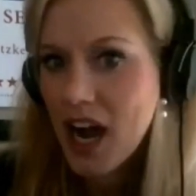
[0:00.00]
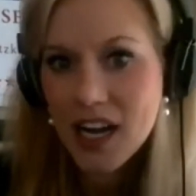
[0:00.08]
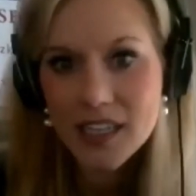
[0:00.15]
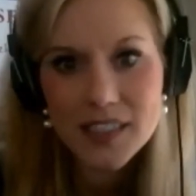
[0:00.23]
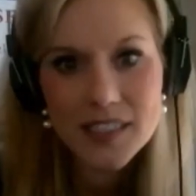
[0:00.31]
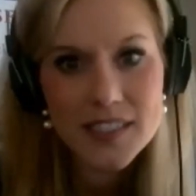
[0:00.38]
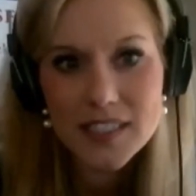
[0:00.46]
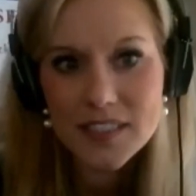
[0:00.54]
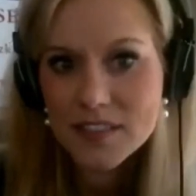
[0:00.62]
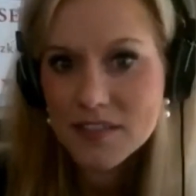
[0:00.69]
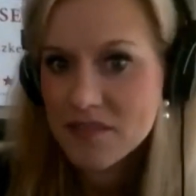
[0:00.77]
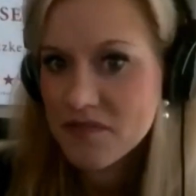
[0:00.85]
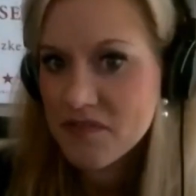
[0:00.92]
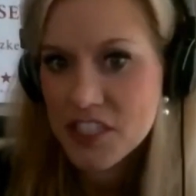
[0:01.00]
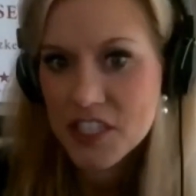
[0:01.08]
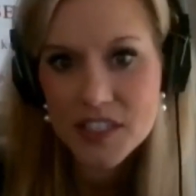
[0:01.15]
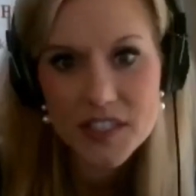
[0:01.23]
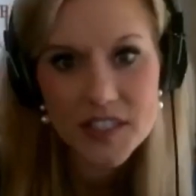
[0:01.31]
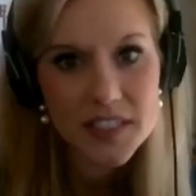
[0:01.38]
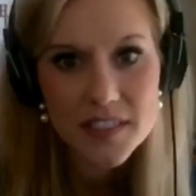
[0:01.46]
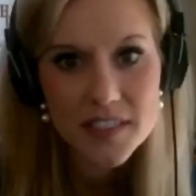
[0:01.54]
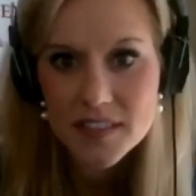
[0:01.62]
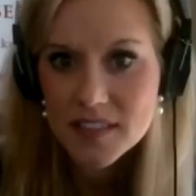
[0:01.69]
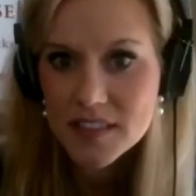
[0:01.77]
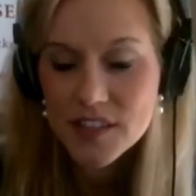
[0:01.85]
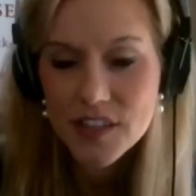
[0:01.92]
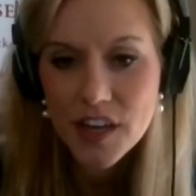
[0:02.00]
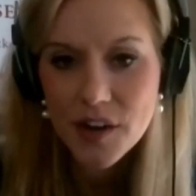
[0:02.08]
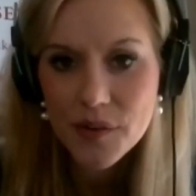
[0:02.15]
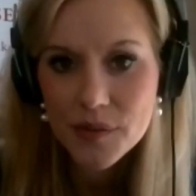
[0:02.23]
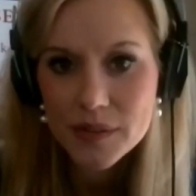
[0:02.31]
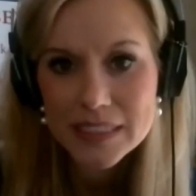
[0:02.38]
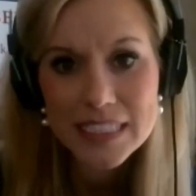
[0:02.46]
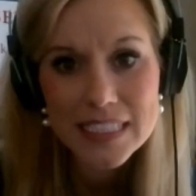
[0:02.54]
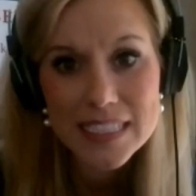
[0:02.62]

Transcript: cognitive just you know mm.